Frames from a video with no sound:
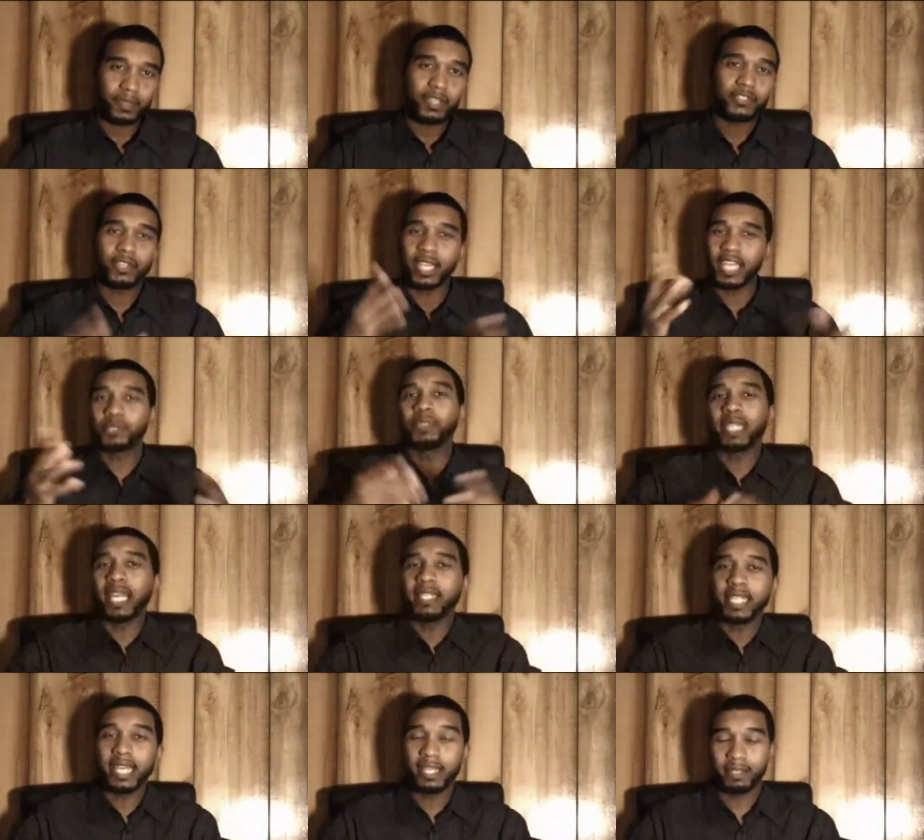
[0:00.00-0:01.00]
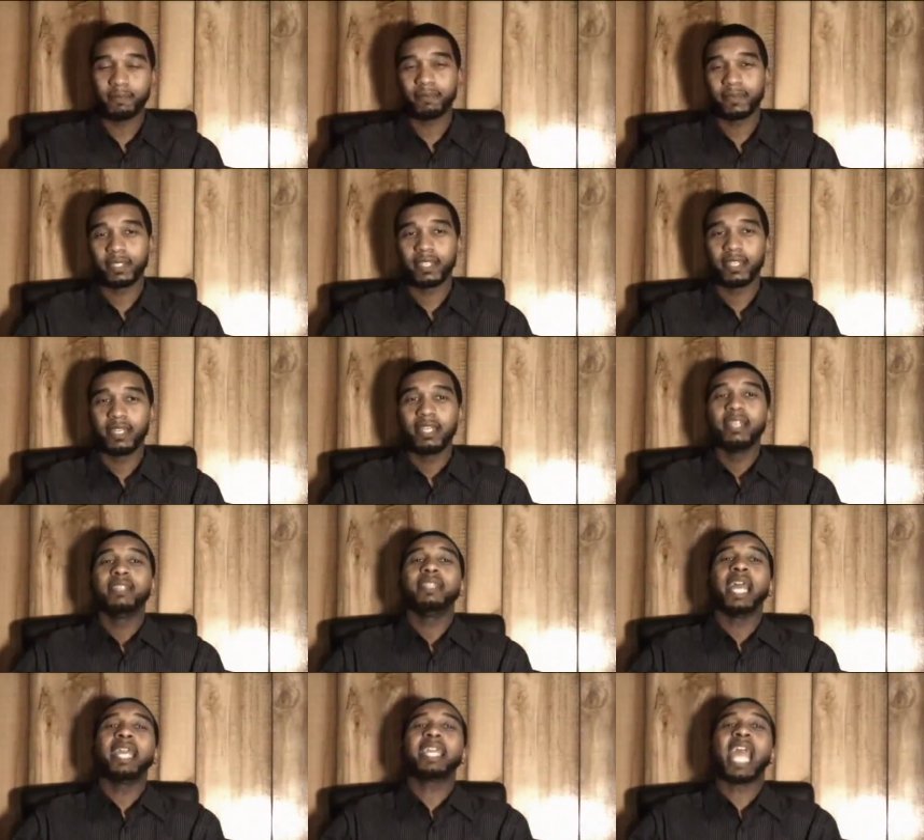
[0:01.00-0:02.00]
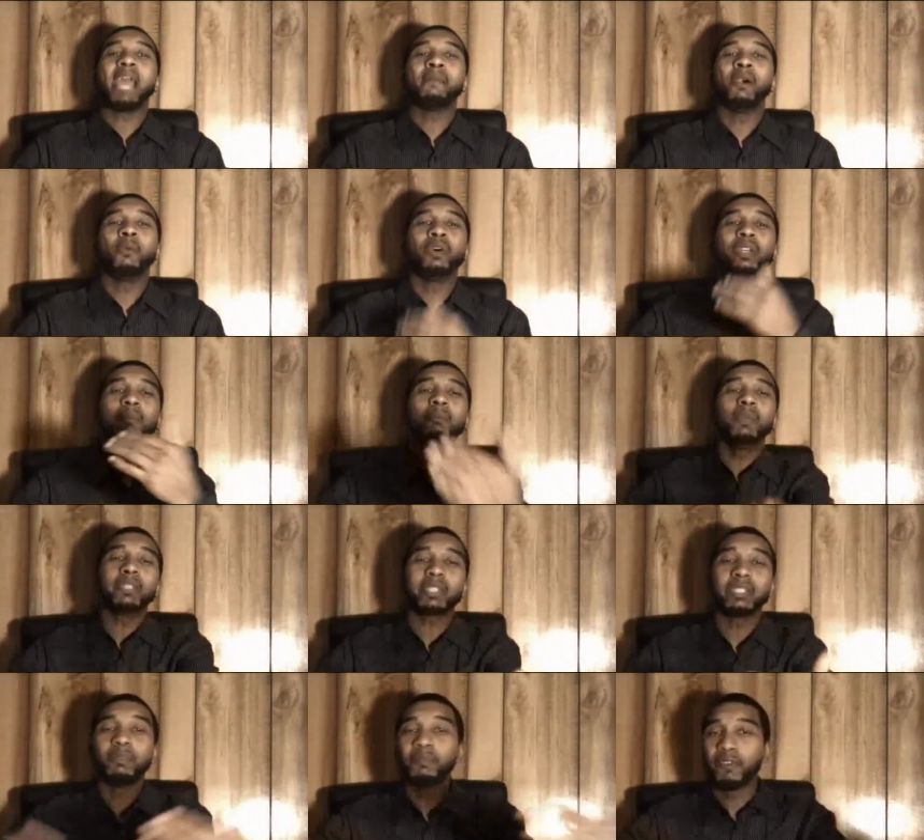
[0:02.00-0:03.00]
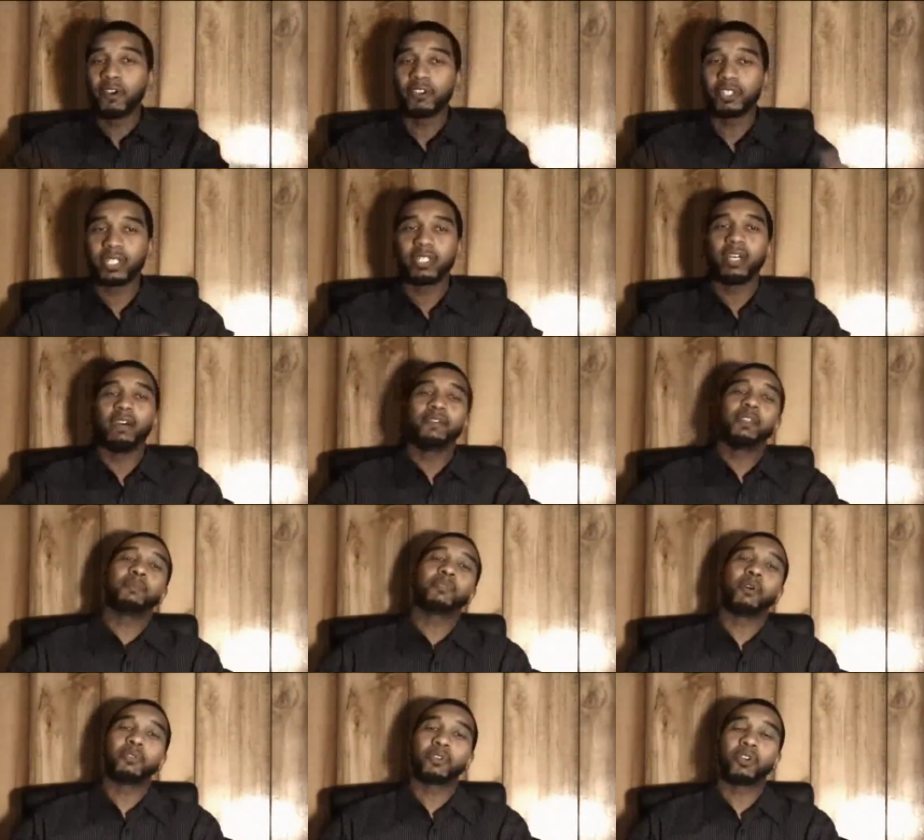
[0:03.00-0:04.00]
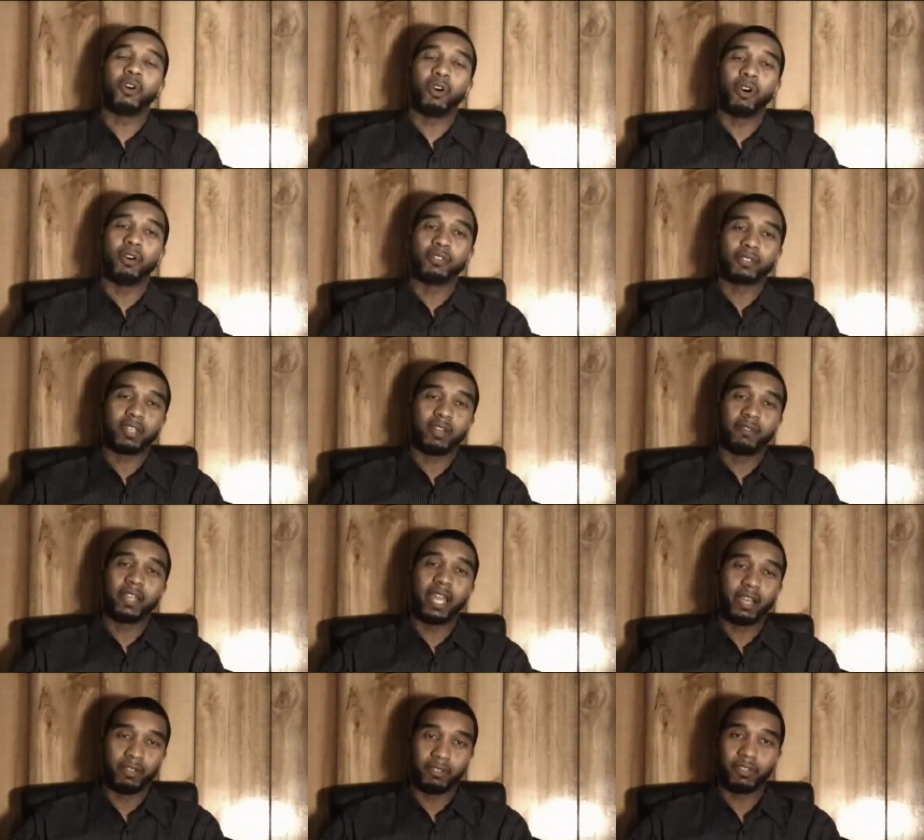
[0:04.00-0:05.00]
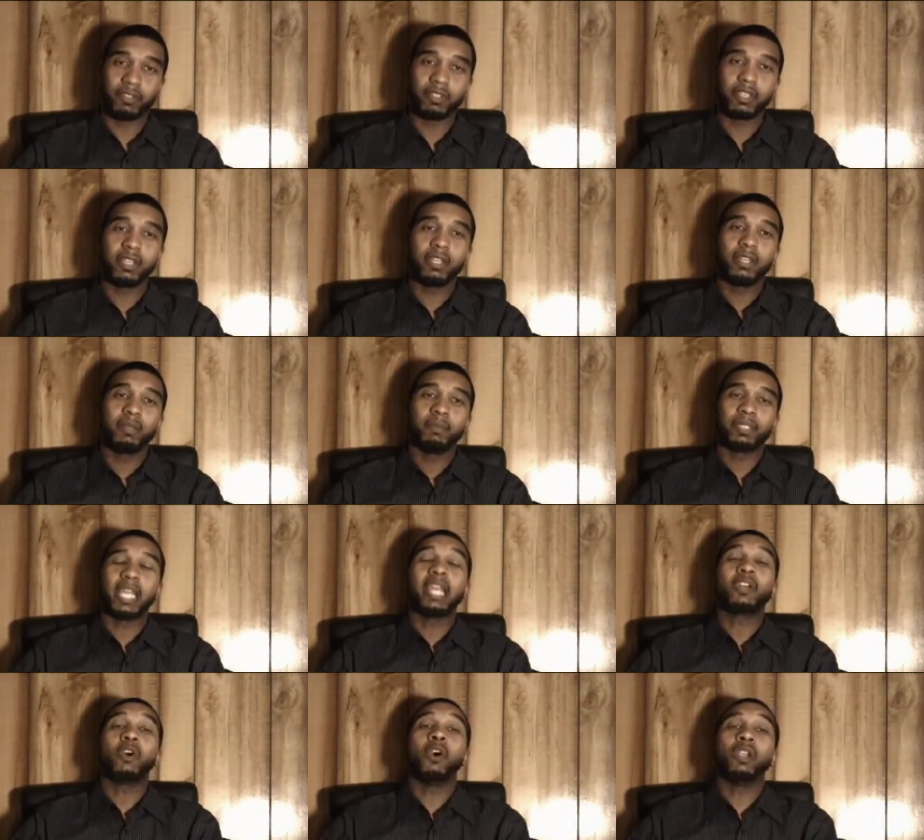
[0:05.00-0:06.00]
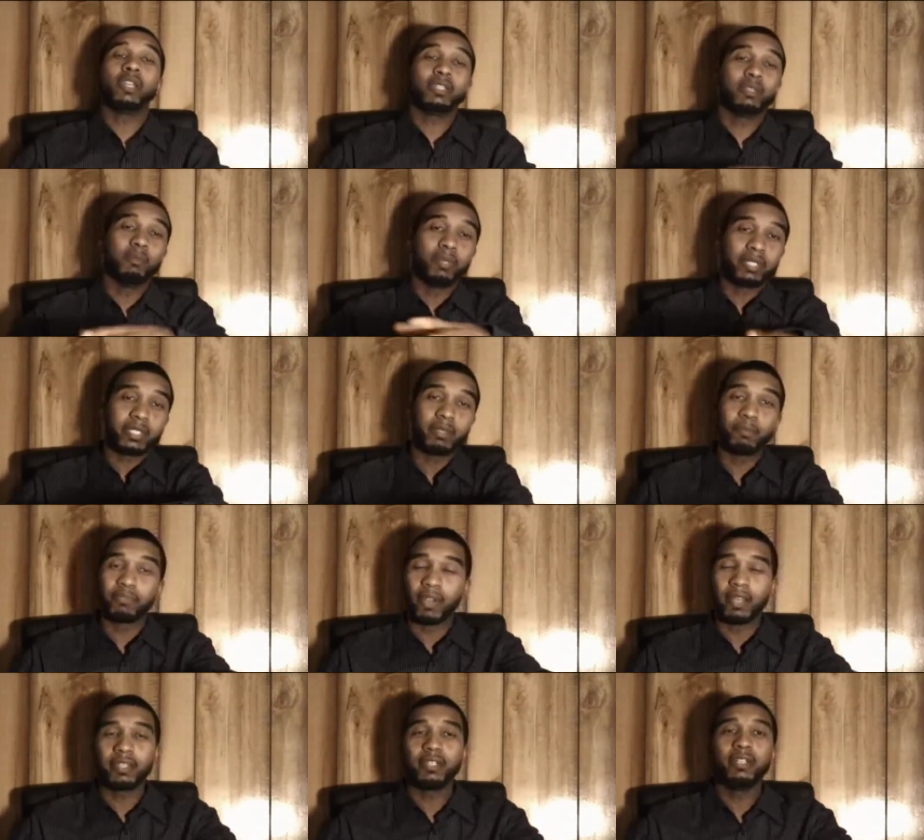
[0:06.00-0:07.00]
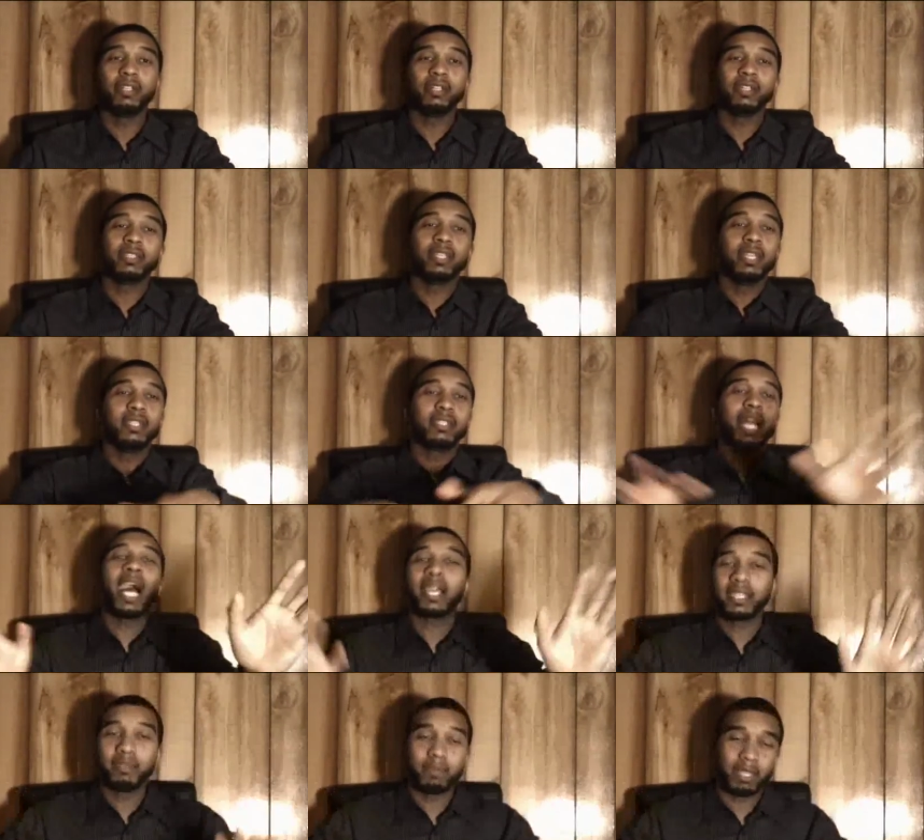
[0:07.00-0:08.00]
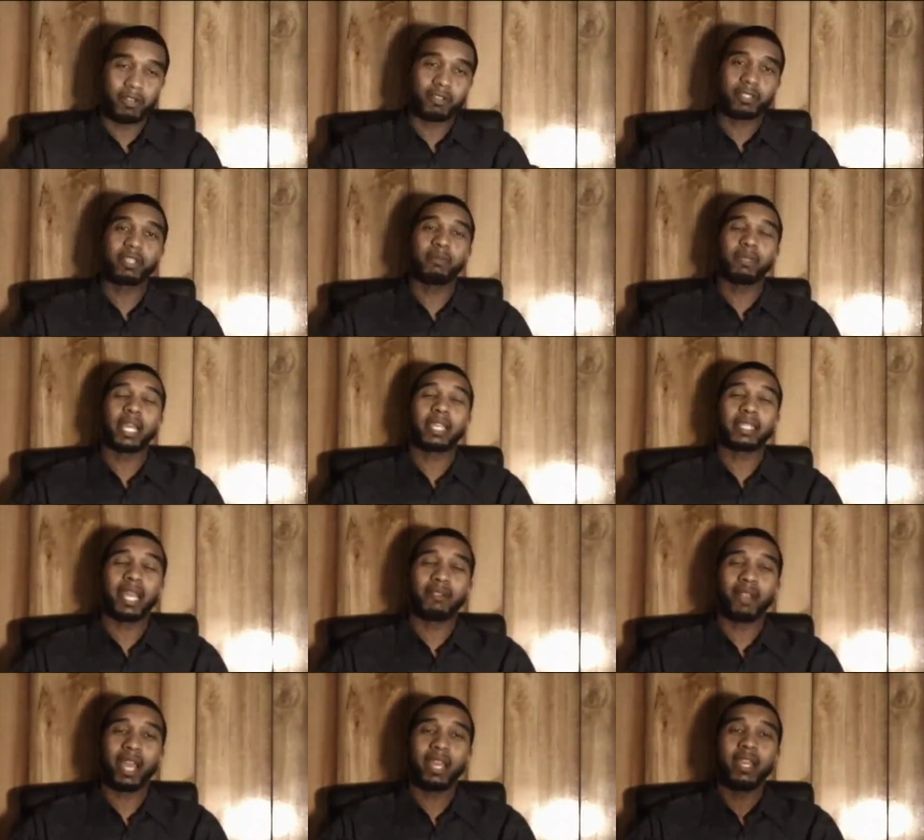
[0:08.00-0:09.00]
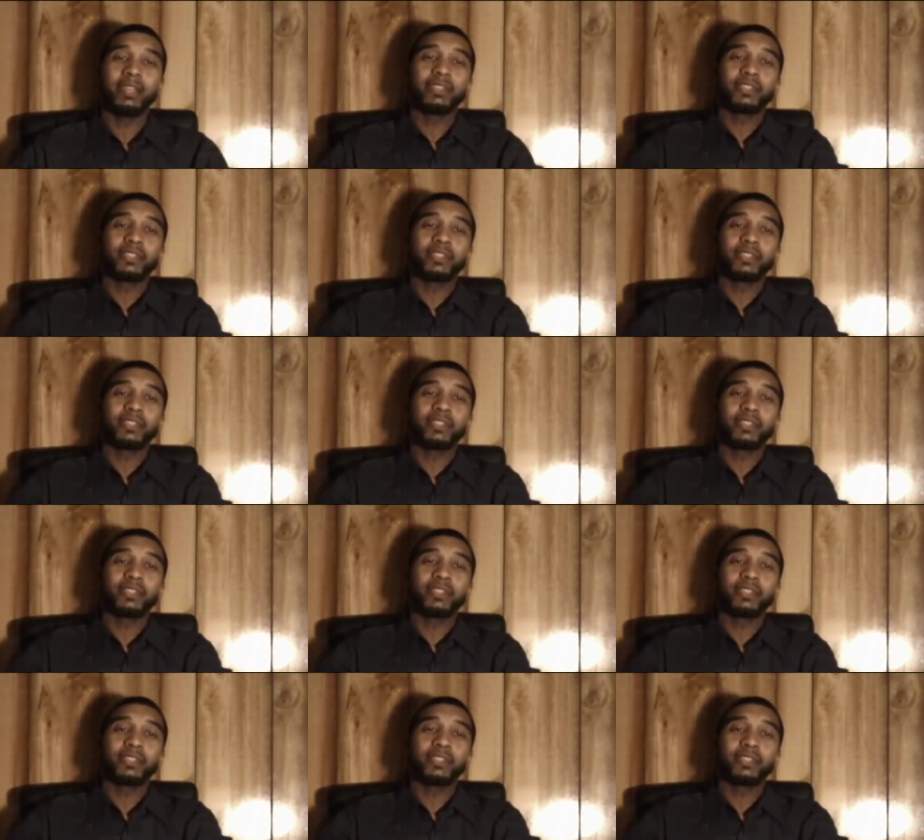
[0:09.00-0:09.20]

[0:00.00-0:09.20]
So guess what they did? They came up with a Muslim version of the Protocols of the Elders, but they call it the Muslim Brotherhood document or something like that, right?